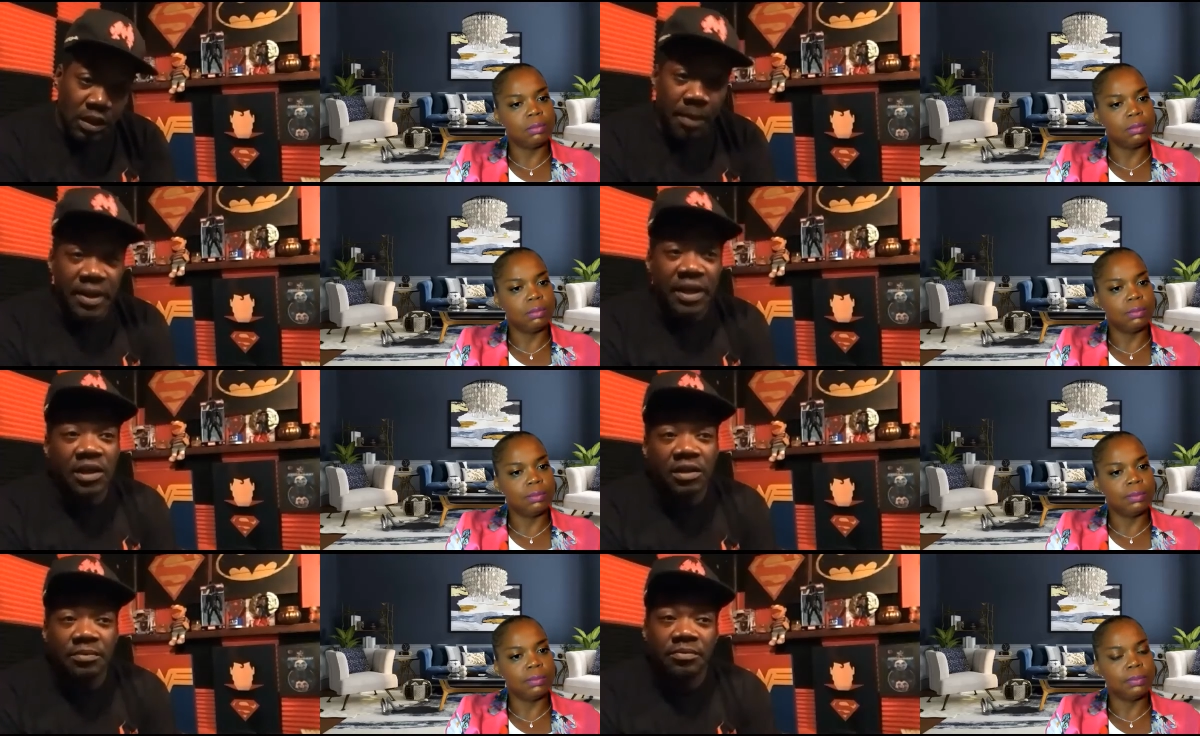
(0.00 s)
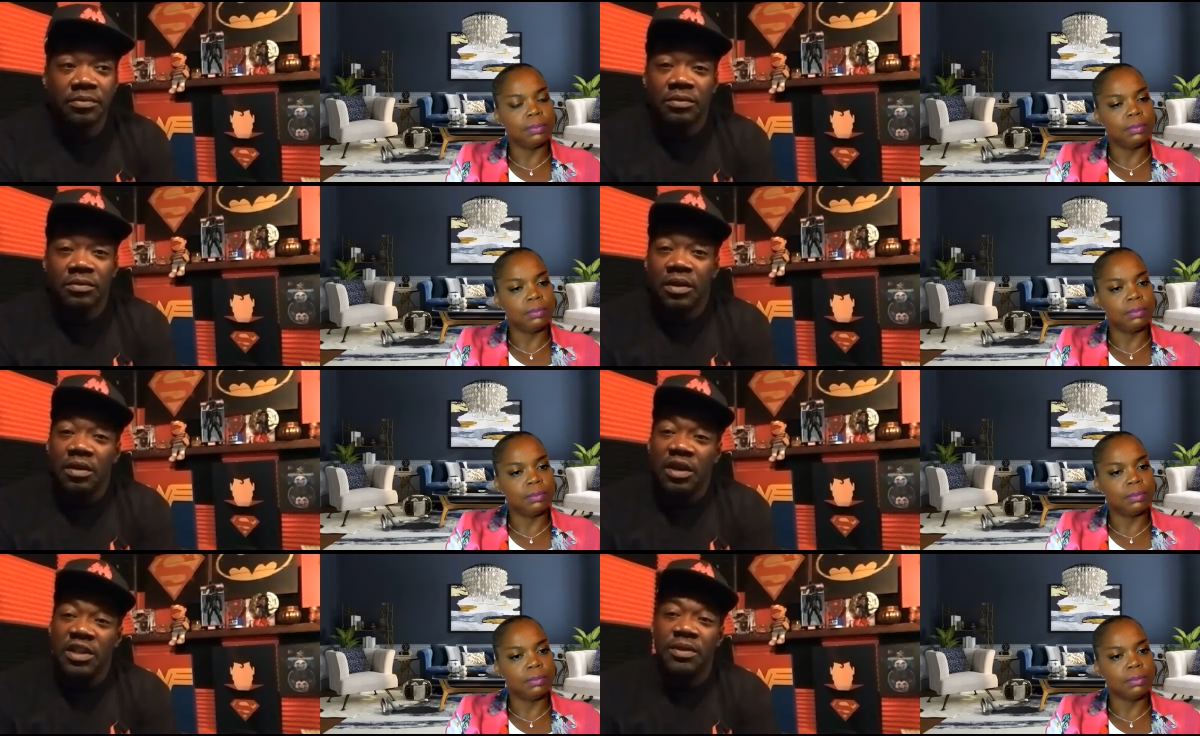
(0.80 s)
Speaker 1: I mean,
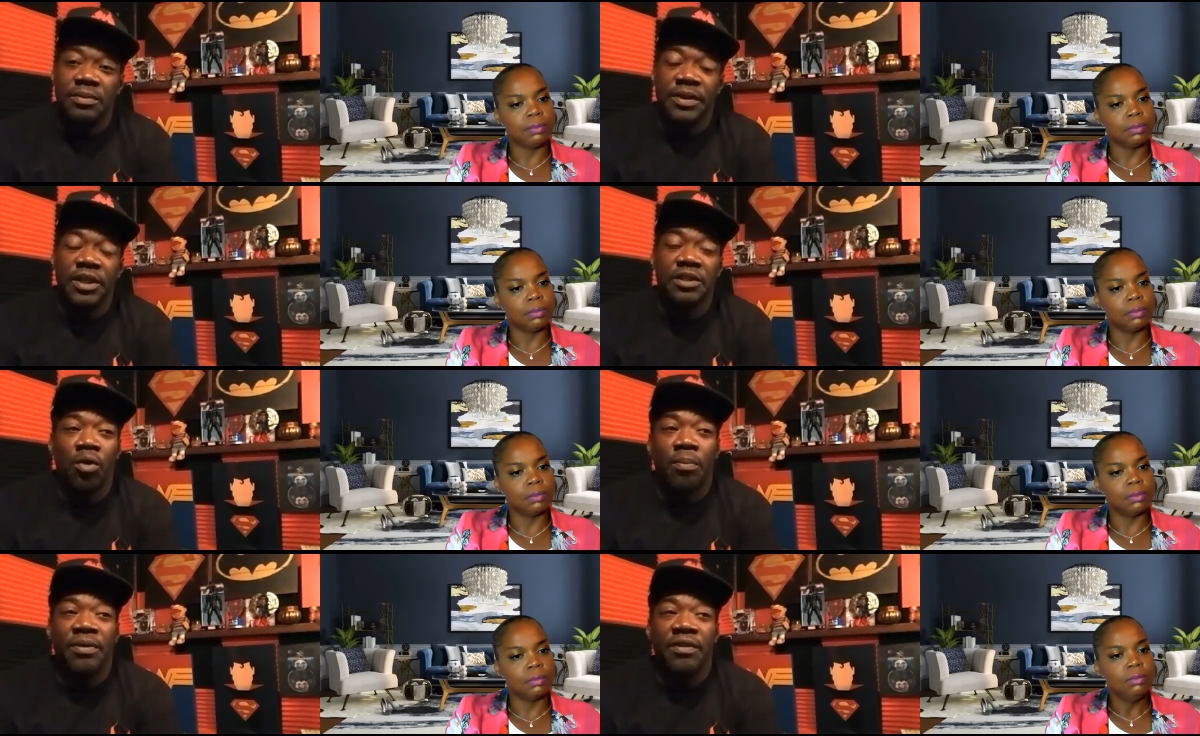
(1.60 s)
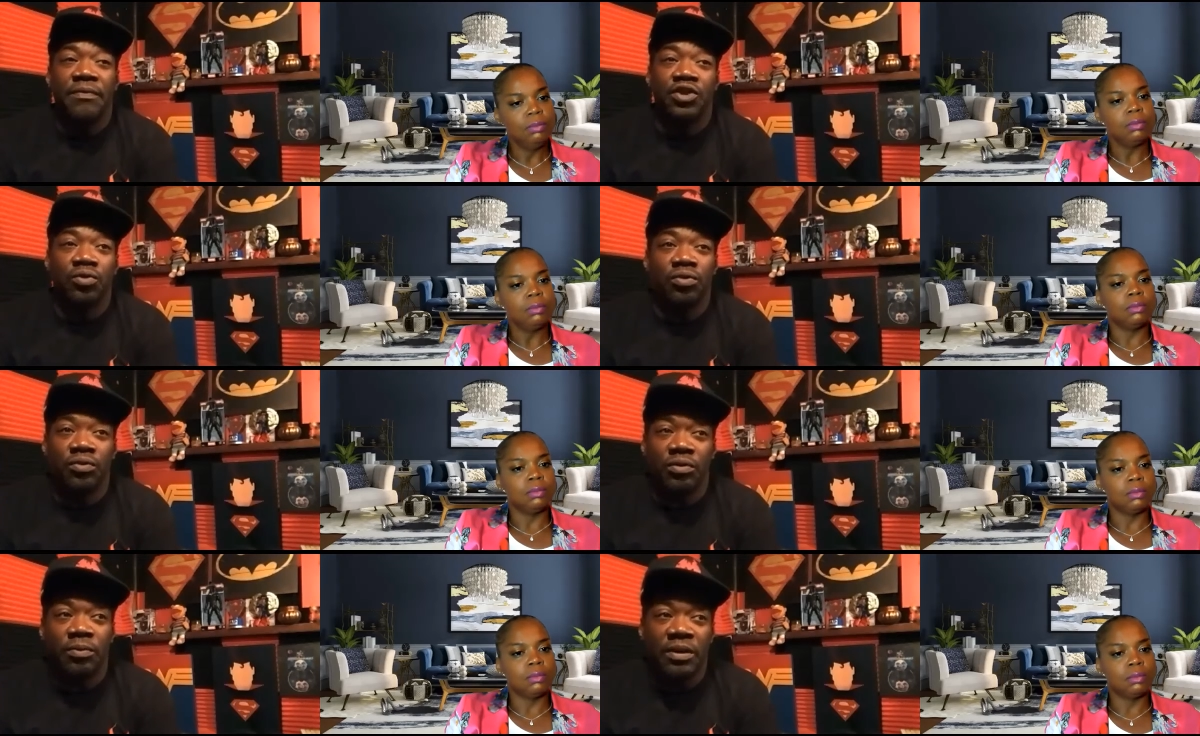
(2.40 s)
it's, I mean, it's more beneficial
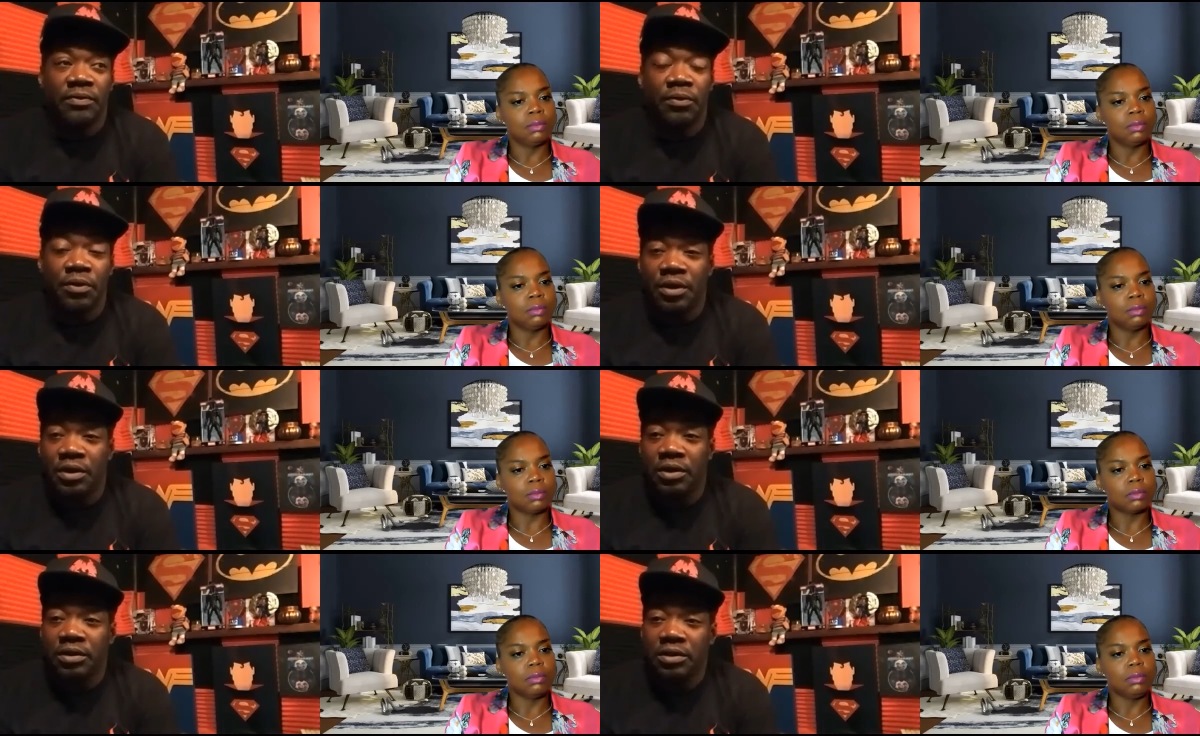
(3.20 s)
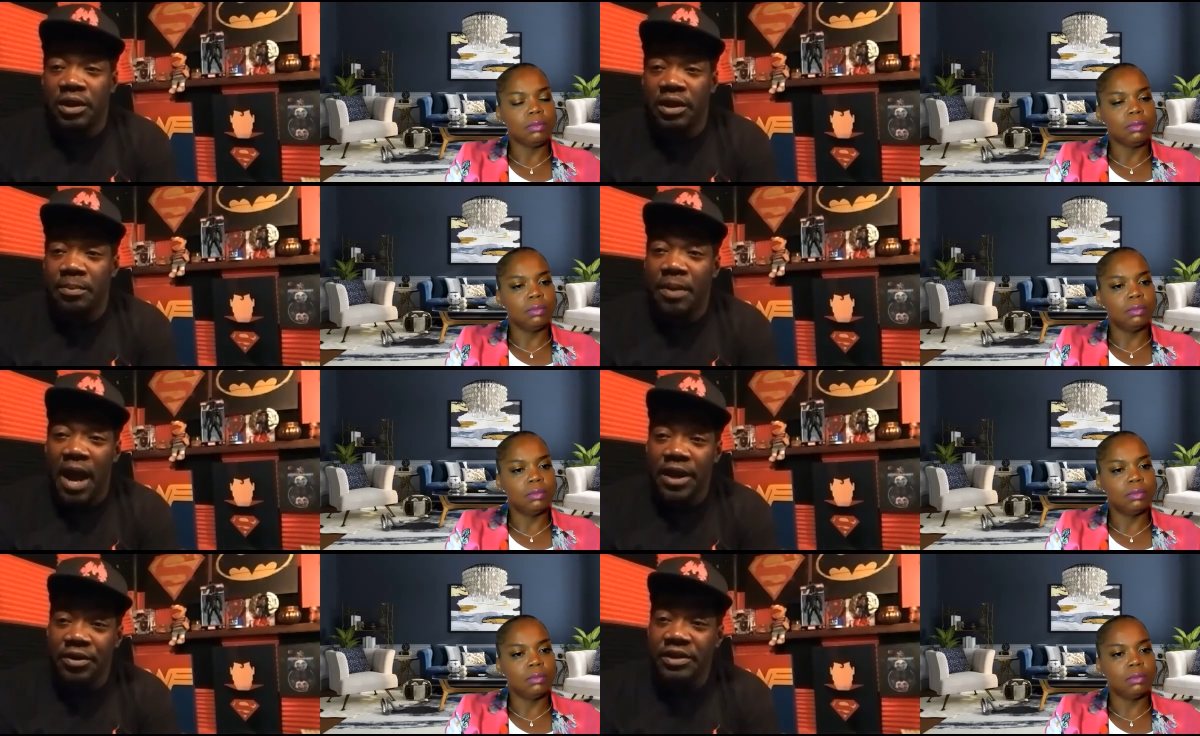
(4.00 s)
I mean, for the the
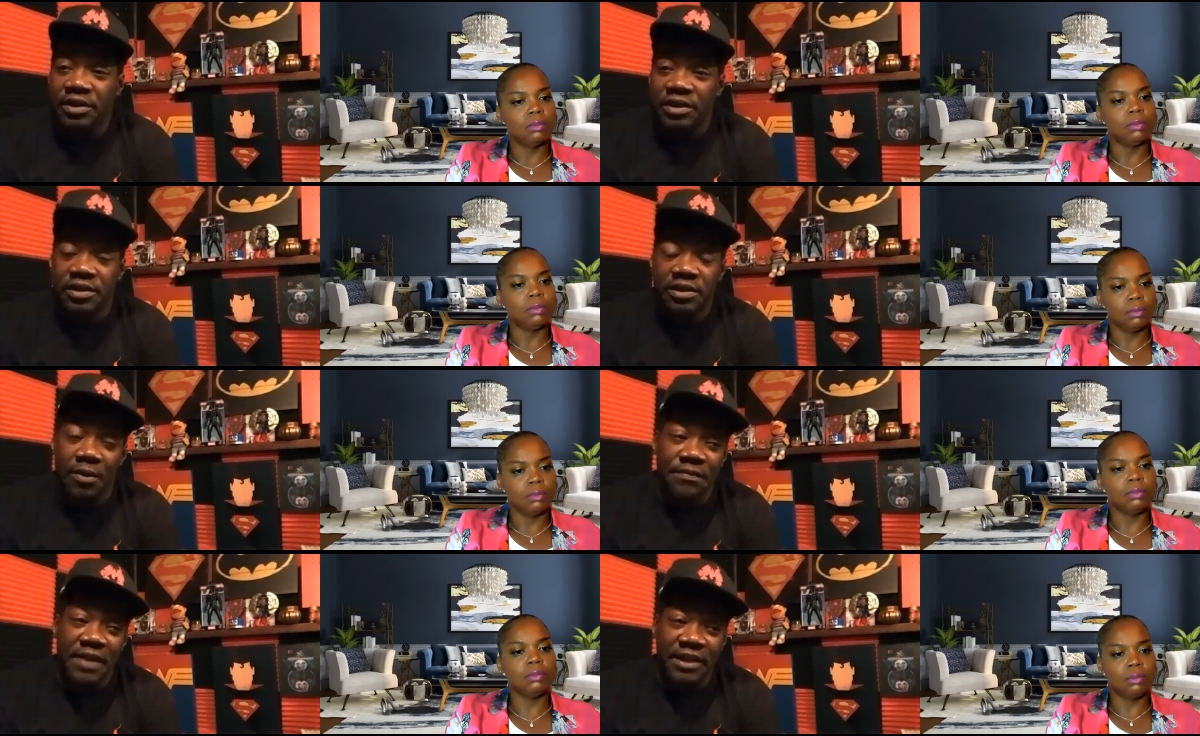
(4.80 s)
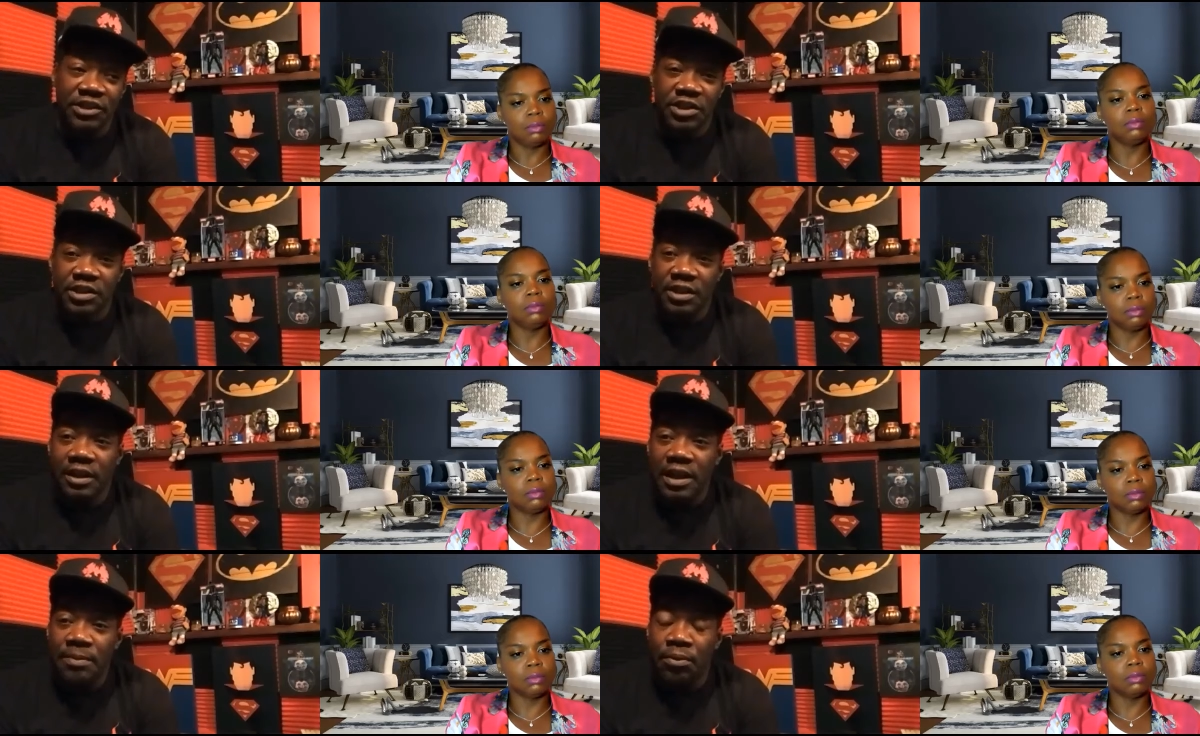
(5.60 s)
empire itself, not just the
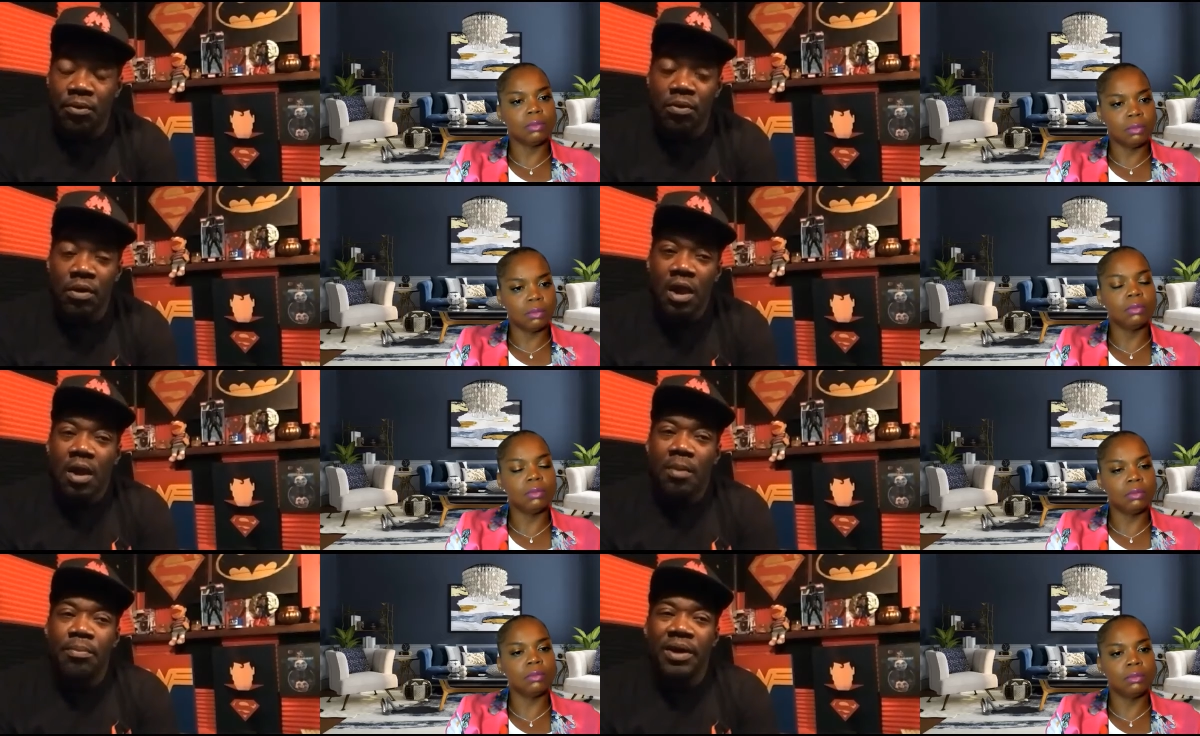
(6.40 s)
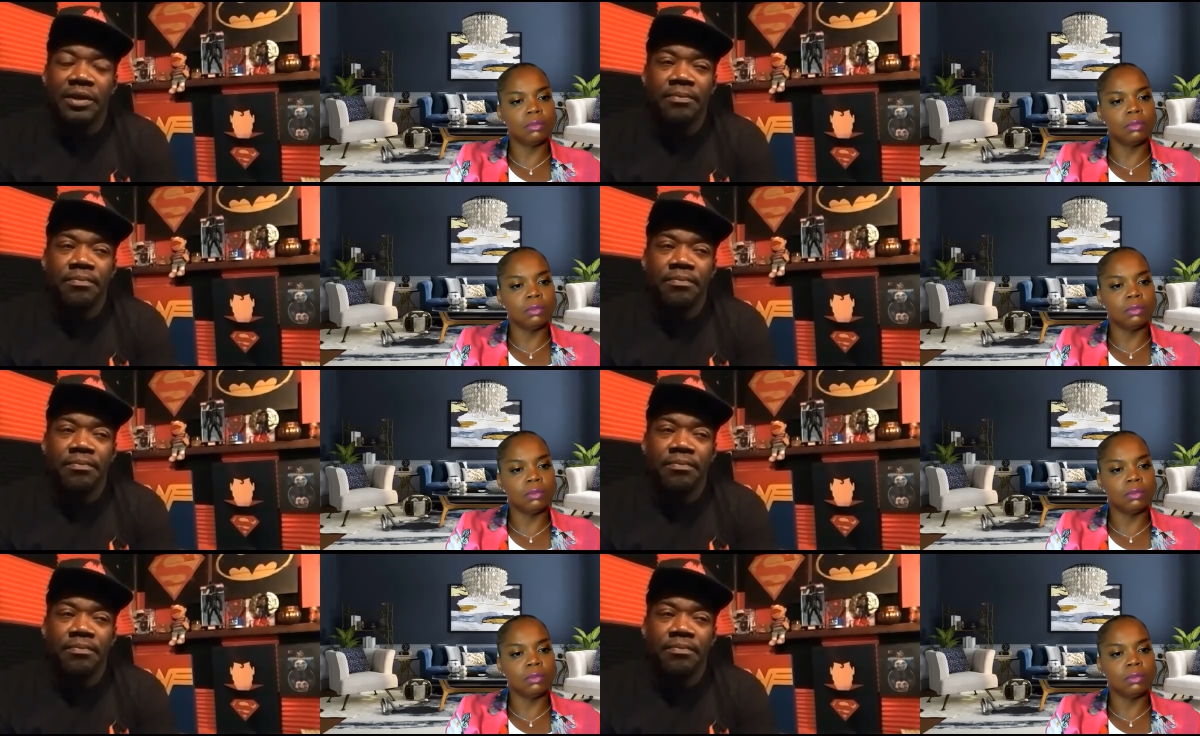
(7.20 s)
label. Mm-hmm. But